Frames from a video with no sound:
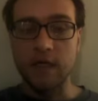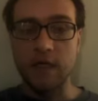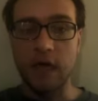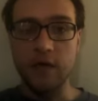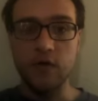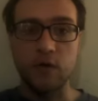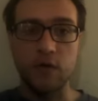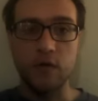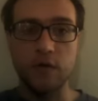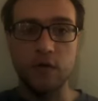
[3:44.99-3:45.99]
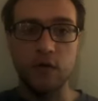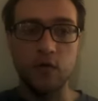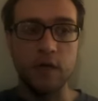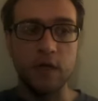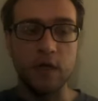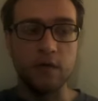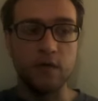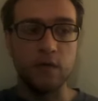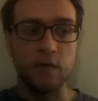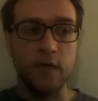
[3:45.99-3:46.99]
danger to
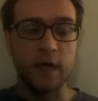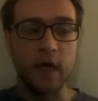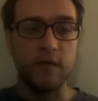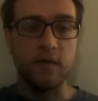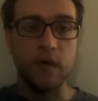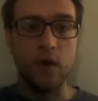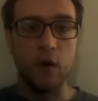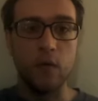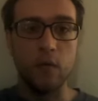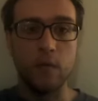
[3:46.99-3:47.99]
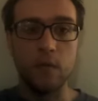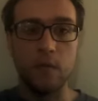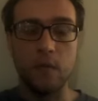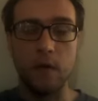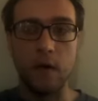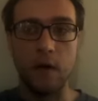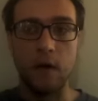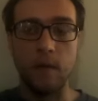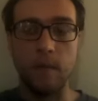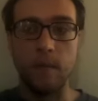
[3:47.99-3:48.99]
that kind of ego,
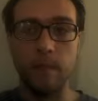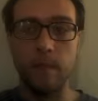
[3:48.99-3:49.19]
um,